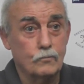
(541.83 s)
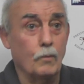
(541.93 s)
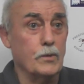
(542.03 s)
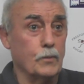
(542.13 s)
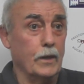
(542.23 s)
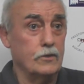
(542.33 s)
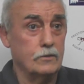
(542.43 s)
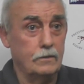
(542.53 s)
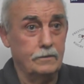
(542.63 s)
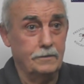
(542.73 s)
rubbish players.
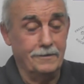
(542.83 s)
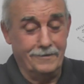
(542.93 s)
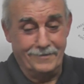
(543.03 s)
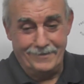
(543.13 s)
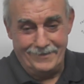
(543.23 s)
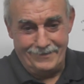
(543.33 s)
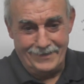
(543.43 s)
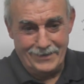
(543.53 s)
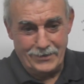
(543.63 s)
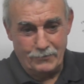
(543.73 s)

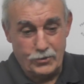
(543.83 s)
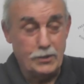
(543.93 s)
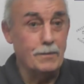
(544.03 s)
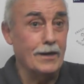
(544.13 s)
Which is